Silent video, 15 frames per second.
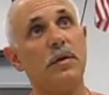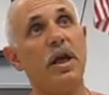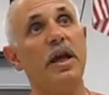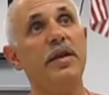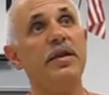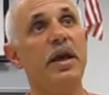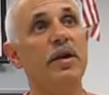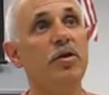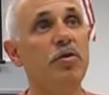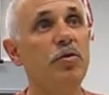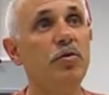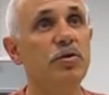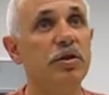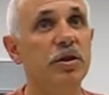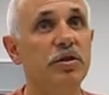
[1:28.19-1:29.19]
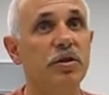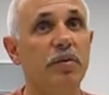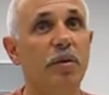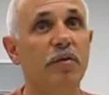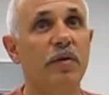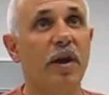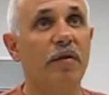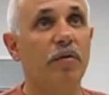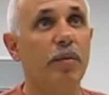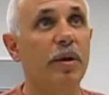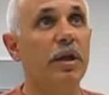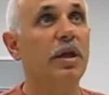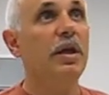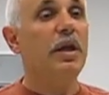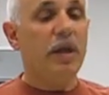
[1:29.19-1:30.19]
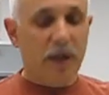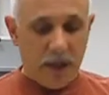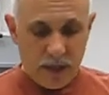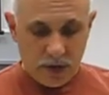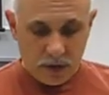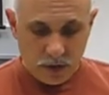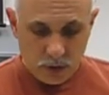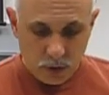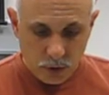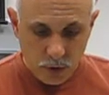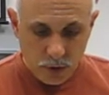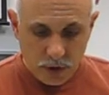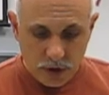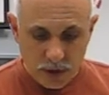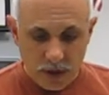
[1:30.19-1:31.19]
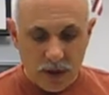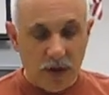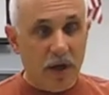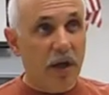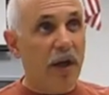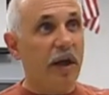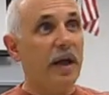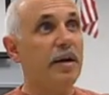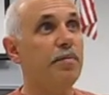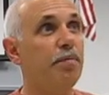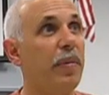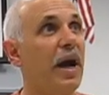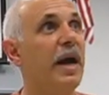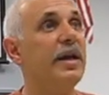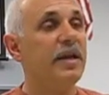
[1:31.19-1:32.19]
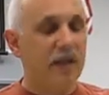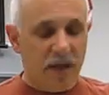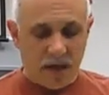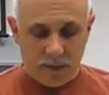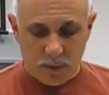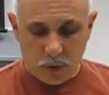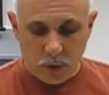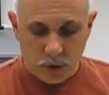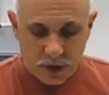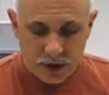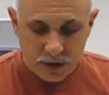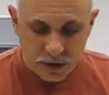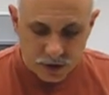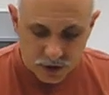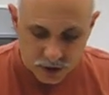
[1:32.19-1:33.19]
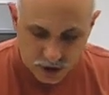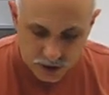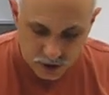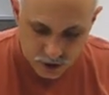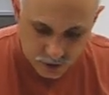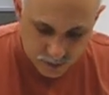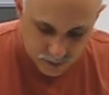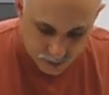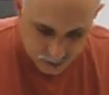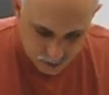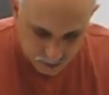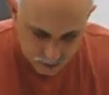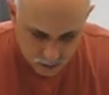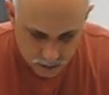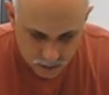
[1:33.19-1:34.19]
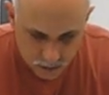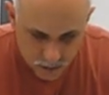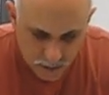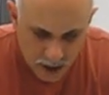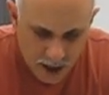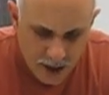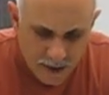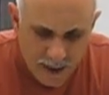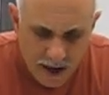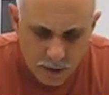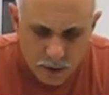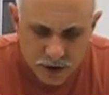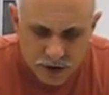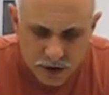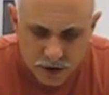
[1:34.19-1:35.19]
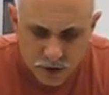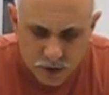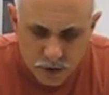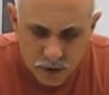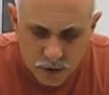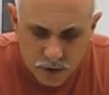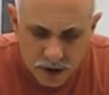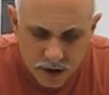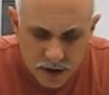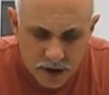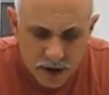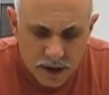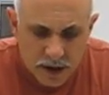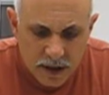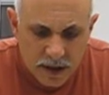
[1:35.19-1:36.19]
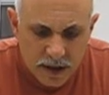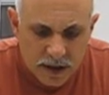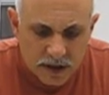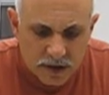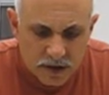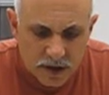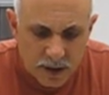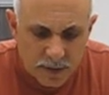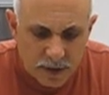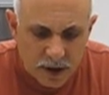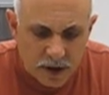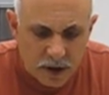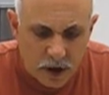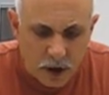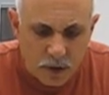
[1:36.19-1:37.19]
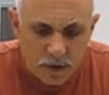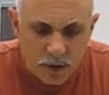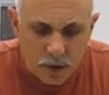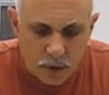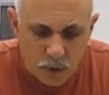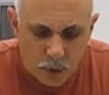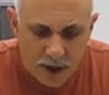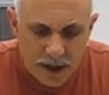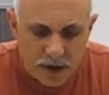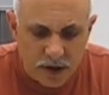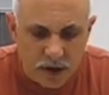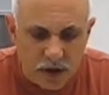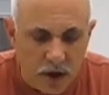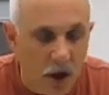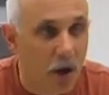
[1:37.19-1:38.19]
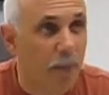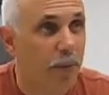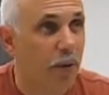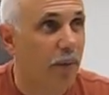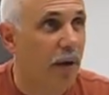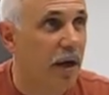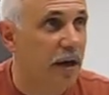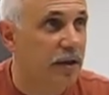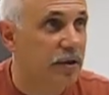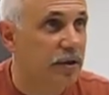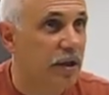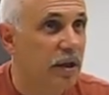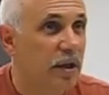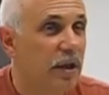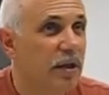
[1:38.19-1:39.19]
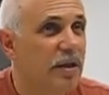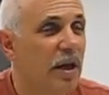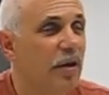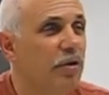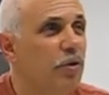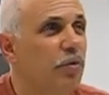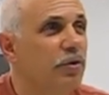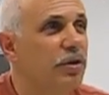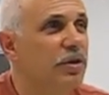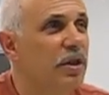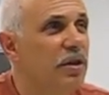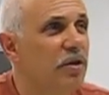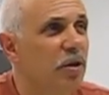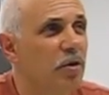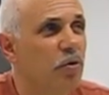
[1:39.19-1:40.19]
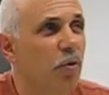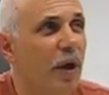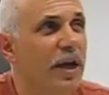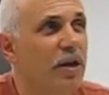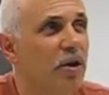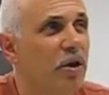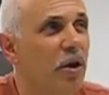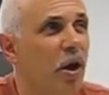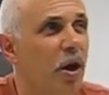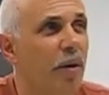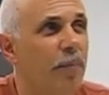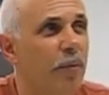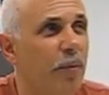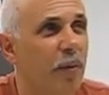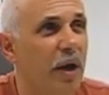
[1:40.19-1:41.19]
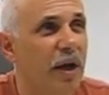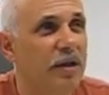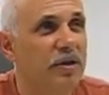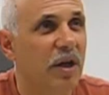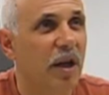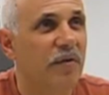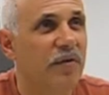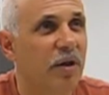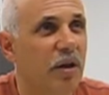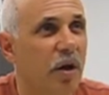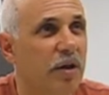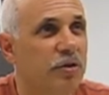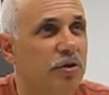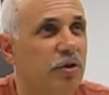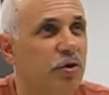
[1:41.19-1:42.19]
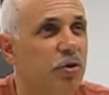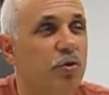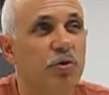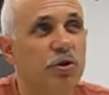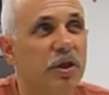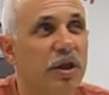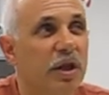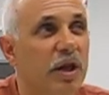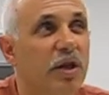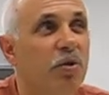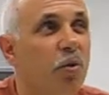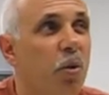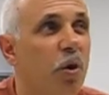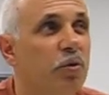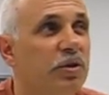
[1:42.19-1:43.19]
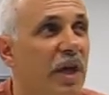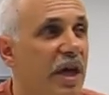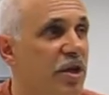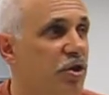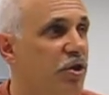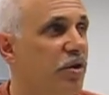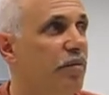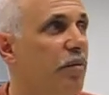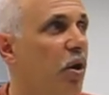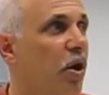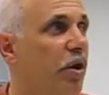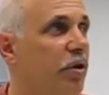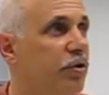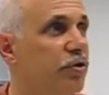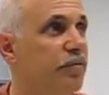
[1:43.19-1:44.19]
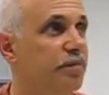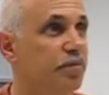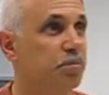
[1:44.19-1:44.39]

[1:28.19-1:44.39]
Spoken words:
And that new system of government included a bicameral legislature. And that was included in something called the Great Compromise. Now you'll see the Great Compromise of the Constitution in quotation marks